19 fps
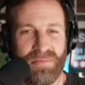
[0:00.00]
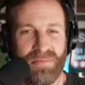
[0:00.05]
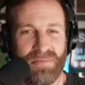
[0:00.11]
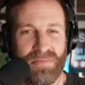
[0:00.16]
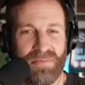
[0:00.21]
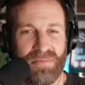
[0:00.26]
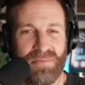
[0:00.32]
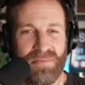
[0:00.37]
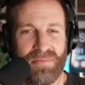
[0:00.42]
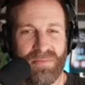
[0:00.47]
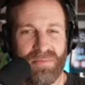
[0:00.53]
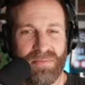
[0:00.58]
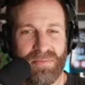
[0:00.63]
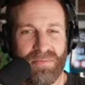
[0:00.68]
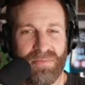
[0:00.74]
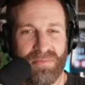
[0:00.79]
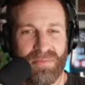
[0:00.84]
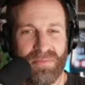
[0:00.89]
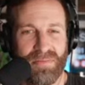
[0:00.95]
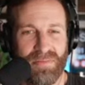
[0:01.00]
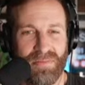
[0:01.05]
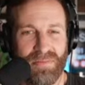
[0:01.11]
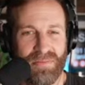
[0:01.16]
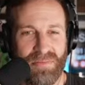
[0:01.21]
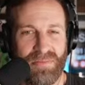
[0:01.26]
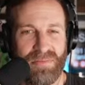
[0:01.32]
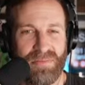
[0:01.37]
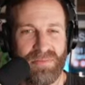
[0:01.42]

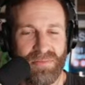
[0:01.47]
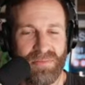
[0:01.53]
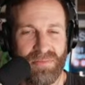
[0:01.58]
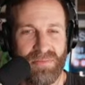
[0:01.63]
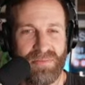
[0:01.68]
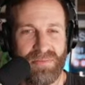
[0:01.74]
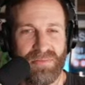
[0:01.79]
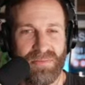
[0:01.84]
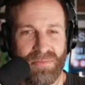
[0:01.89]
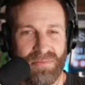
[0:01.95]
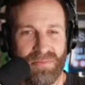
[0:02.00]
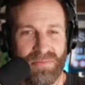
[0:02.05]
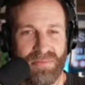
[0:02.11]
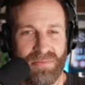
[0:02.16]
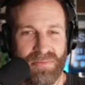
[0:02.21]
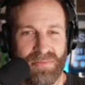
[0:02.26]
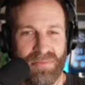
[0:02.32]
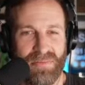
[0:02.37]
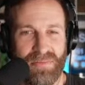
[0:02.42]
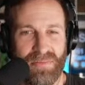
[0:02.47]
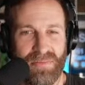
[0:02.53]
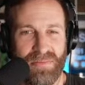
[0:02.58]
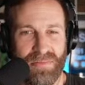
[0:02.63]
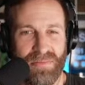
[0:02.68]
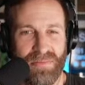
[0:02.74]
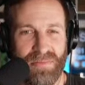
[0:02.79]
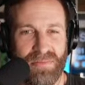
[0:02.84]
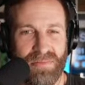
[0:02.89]

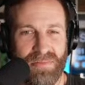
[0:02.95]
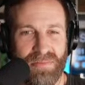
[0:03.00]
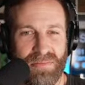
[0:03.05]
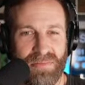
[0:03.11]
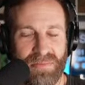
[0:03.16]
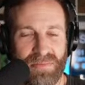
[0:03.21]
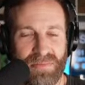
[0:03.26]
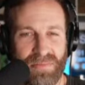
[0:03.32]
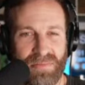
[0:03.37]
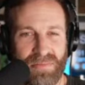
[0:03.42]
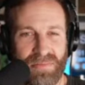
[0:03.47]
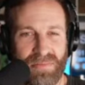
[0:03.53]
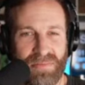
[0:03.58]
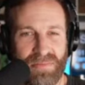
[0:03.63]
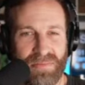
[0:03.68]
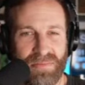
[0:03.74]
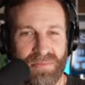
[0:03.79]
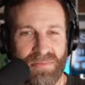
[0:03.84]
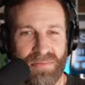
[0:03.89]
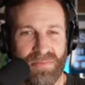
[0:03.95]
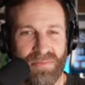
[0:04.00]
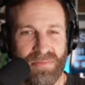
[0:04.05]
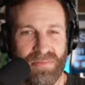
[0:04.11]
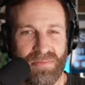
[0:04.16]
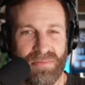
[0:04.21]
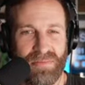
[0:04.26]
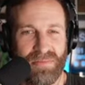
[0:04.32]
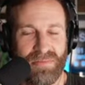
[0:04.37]

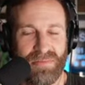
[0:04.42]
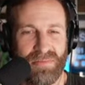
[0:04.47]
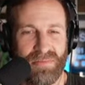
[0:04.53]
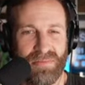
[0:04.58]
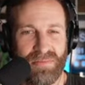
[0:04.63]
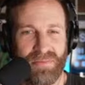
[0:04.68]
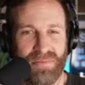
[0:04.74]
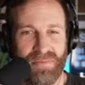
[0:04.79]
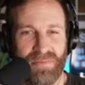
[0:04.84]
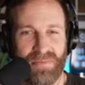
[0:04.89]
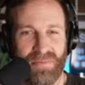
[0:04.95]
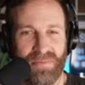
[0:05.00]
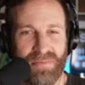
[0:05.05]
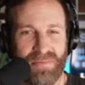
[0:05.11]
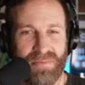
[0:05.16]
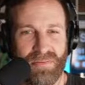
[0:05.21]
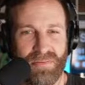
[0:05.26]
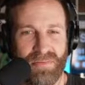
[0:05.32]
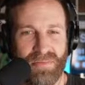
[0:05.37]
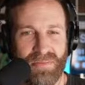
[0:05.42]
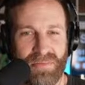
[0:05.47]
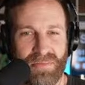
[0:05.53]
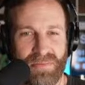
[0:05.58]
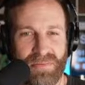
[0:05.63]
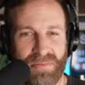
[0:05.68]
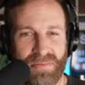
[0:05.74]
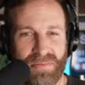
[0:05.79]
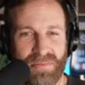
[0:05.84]

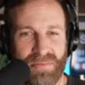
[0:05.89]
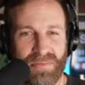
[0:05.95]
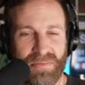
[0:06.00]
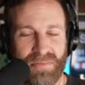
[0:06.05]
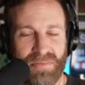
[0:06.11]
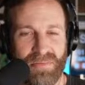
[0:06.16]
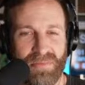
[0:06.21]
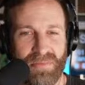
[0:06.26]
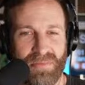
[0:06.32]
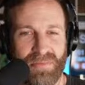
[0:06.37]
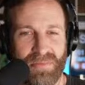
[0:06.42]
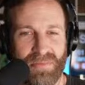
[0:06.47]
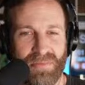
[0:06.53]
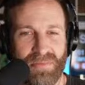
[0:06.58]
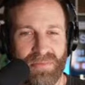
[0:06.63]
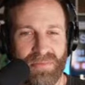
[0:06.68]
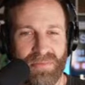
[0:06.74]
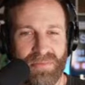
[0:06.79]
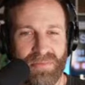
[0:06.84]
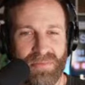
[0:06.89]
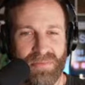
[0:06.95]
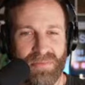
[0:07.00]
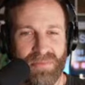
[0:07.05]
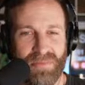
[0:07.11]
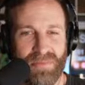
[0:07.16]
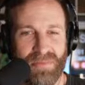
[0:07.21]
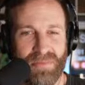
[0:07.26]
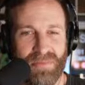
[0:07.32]

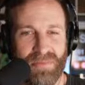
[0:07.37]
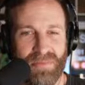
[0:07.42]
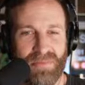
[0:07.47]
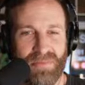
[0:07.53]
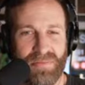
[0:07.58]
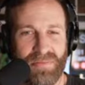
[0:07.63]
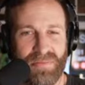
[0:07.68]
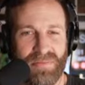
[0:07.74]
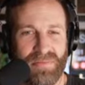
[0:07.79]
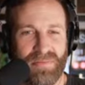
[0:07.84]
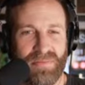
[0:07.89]
No words are spoken by the person on screen.